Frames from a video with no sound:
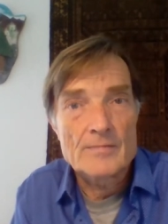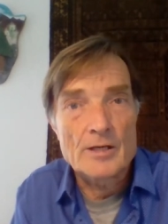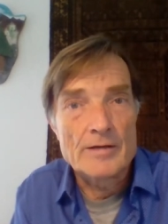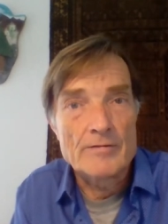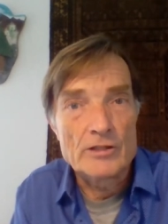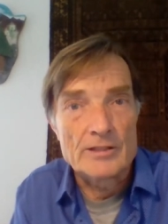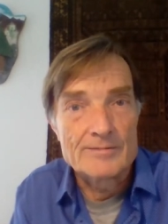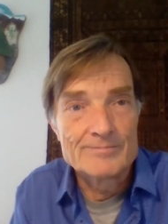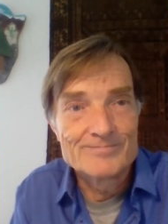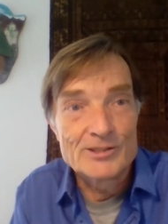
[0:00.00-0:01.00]
go have a look.
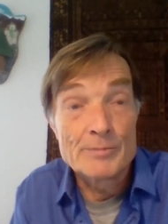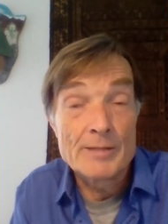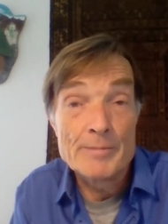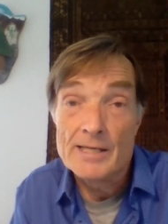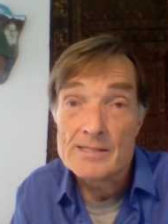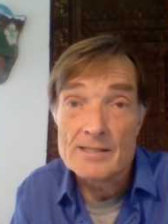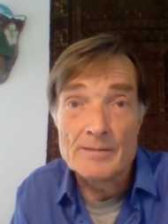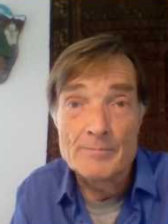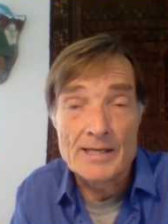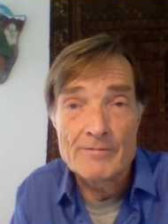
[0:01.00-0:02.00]
You'll be amazed
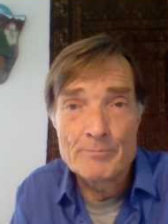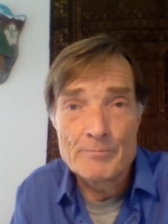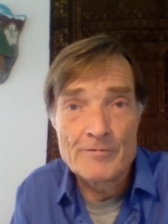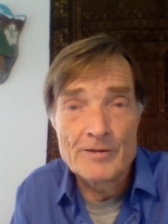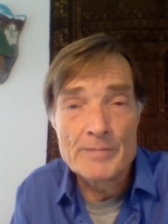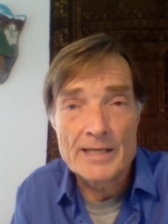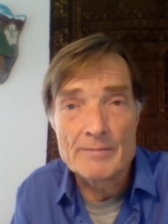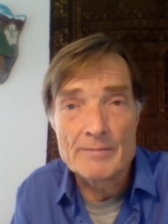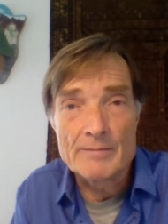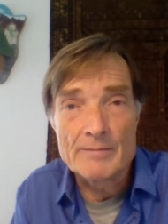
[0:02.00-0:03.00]
that my
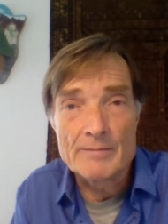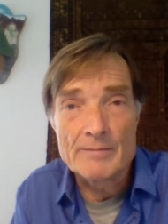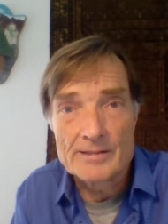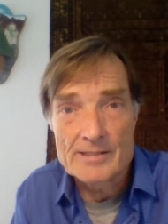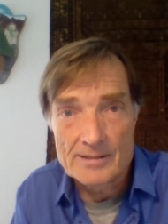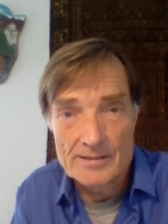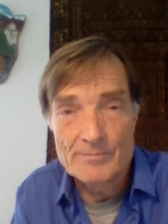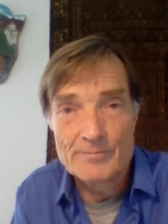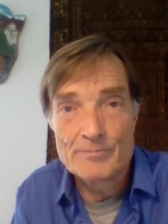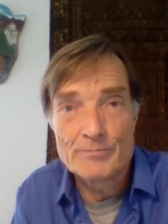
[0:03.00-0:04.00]
filmmaking partner is a
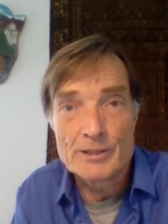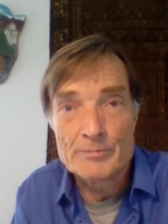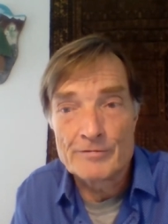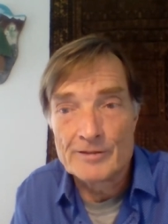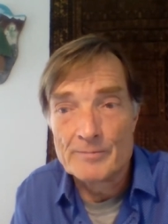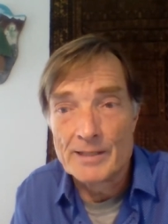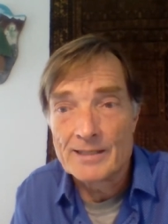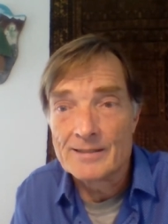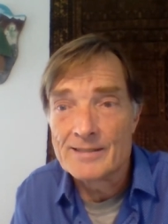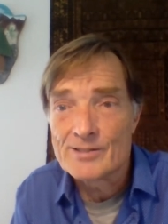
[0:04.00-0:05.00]
proper
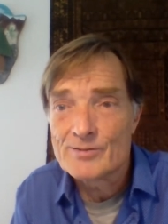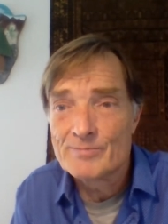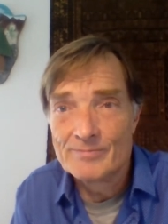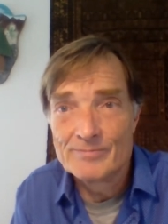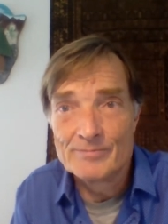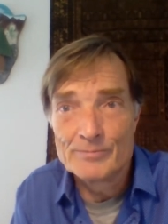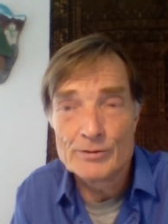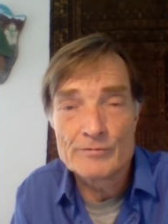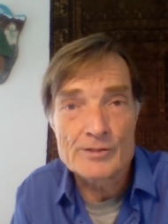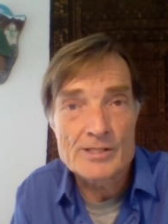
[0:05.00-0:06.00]
filmmaker, and it's
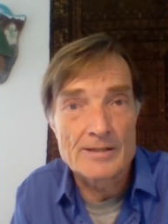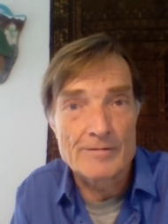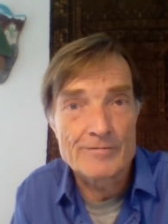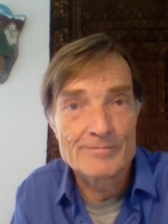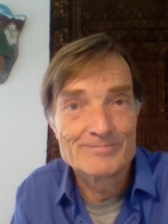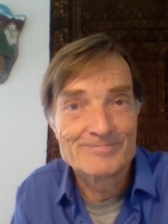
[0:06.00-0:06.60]
beautiful stuff.